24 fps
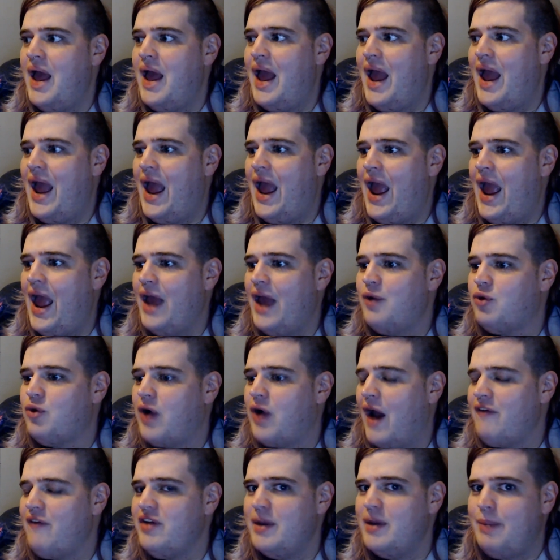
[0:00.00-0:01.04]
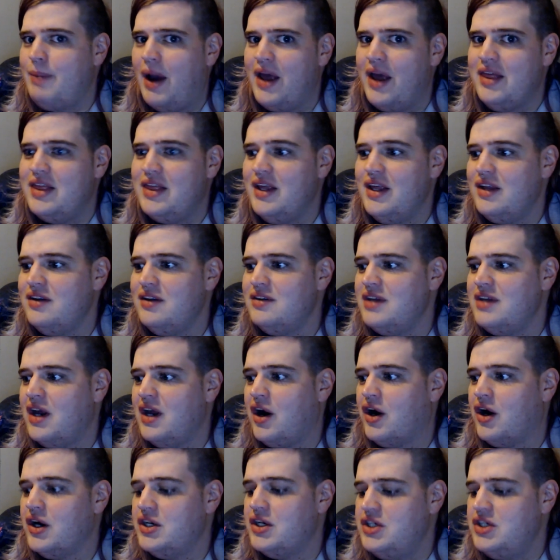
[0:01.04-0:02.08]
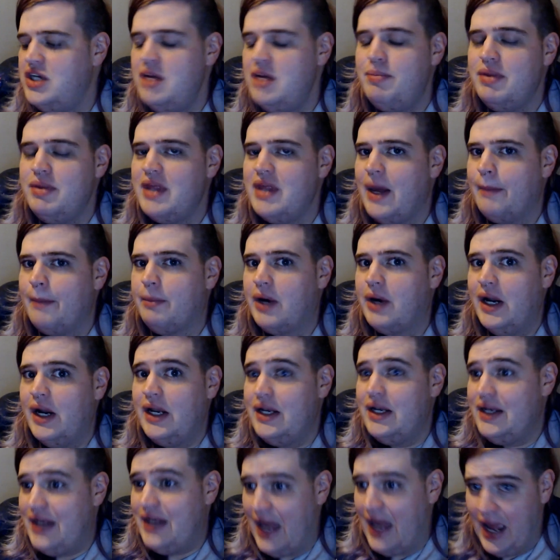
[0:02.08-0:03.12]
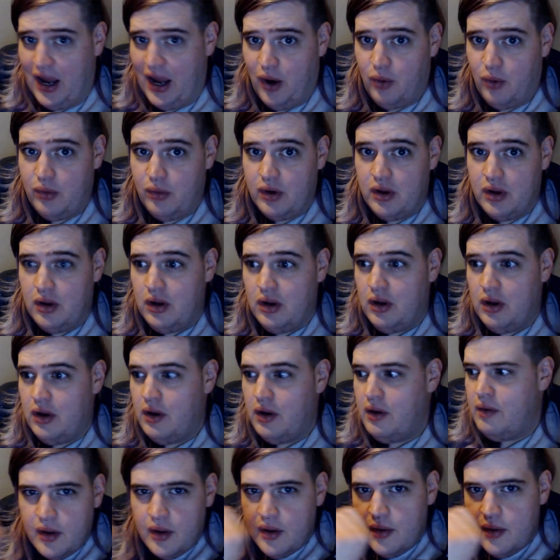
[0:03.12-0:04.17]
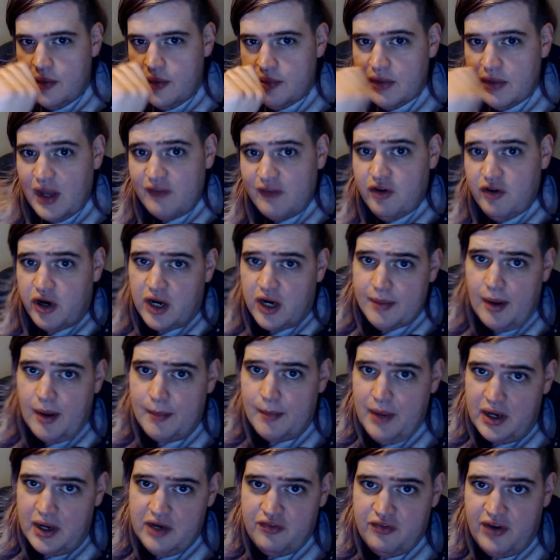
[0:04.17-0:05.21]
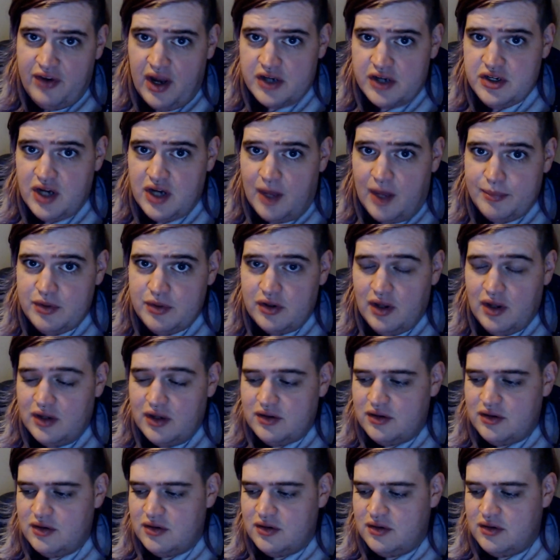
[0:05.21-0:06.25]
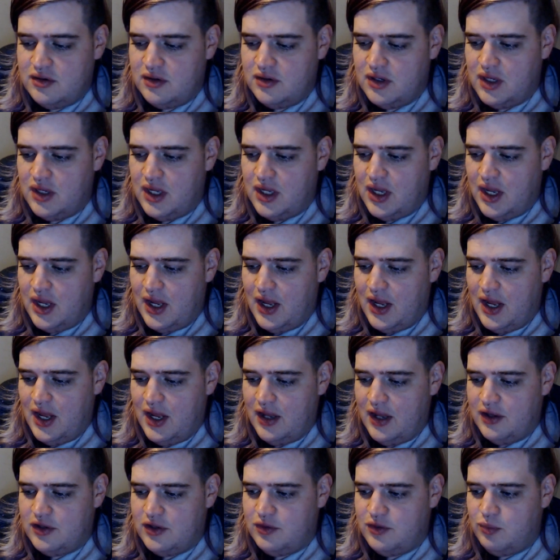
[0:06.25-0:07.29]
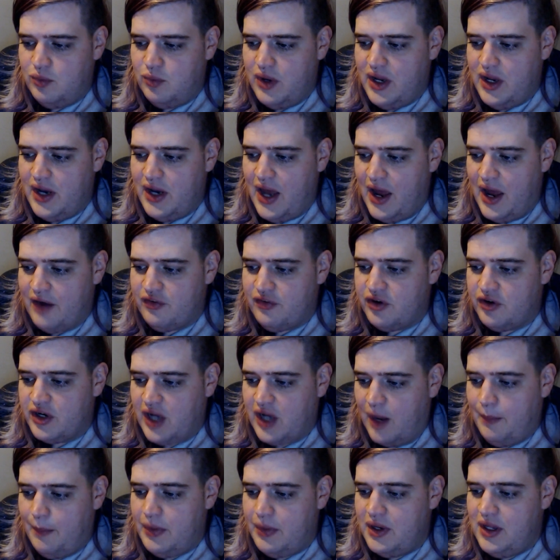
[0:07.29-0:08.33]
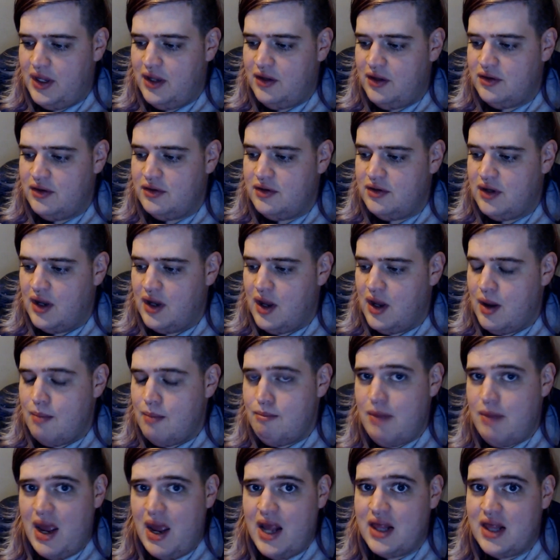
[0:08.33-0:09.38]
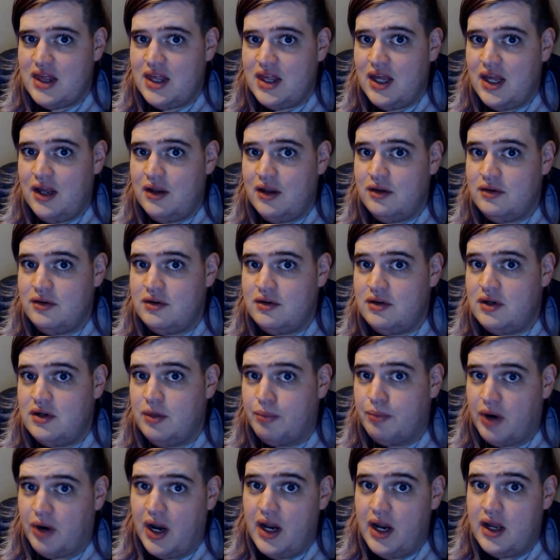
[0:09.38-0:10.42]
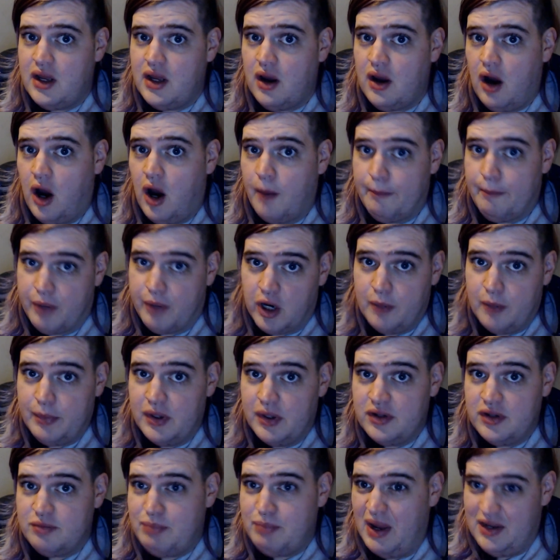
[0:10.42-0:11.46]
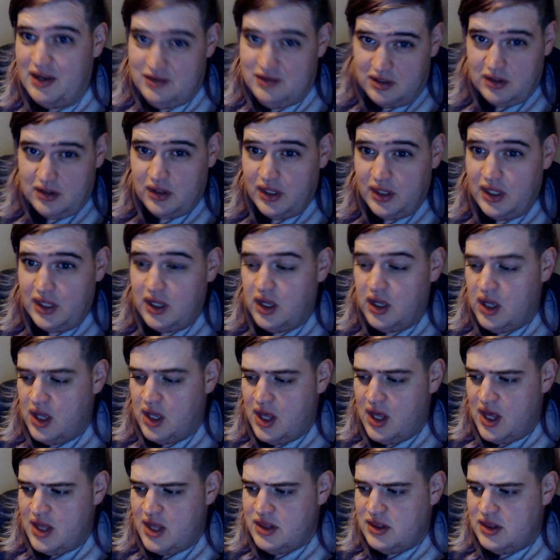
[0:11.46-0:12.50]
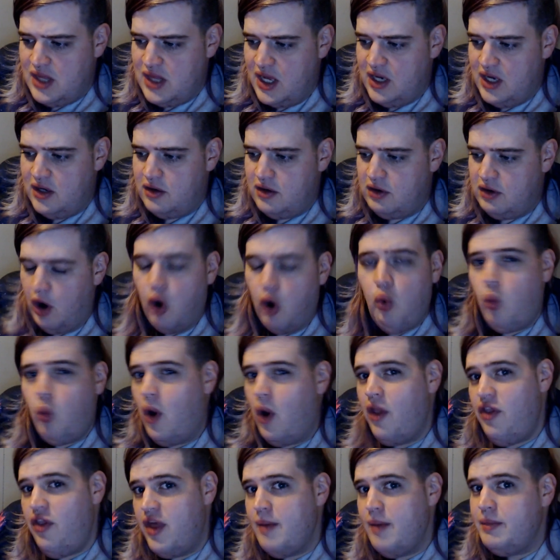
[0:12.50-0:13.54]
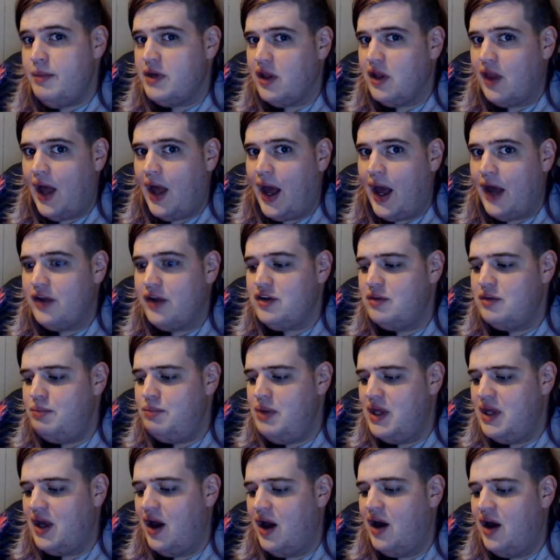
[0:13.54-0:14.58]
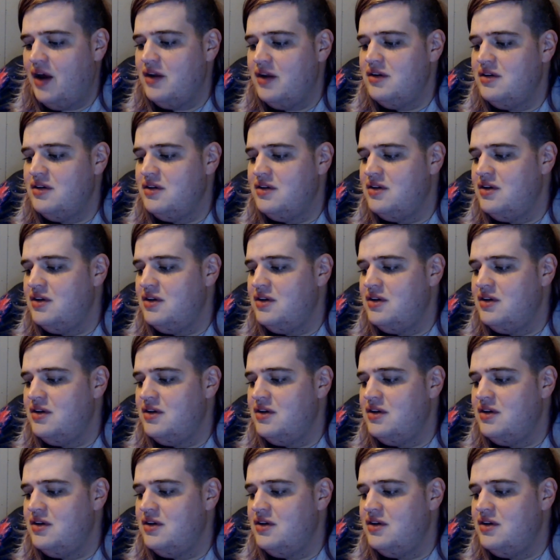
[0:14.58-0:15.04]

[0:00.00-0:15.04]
And we're having to buy things that are cheap that break down. Have you heard about manufactured obsolescence? It's whenever companies make things to break on purpose, basically. They don't want them to last because